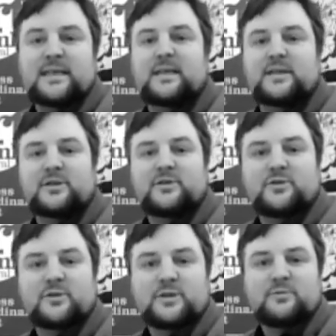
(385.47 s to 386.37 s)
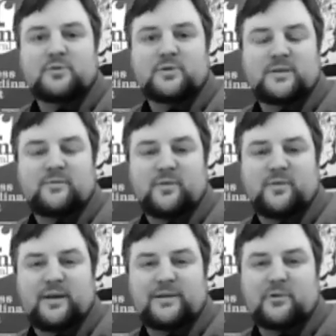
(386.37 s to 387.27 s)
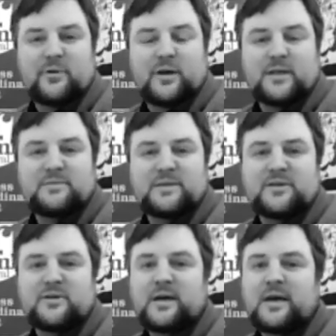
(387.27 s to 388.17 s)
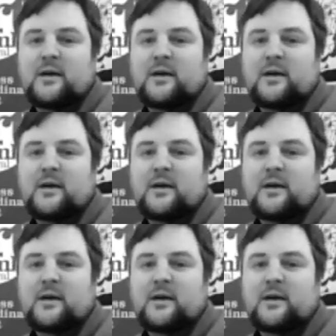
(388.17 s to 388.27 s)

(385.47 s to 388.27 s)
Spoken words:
in the children's ward in Forth Valley Royal Hospital.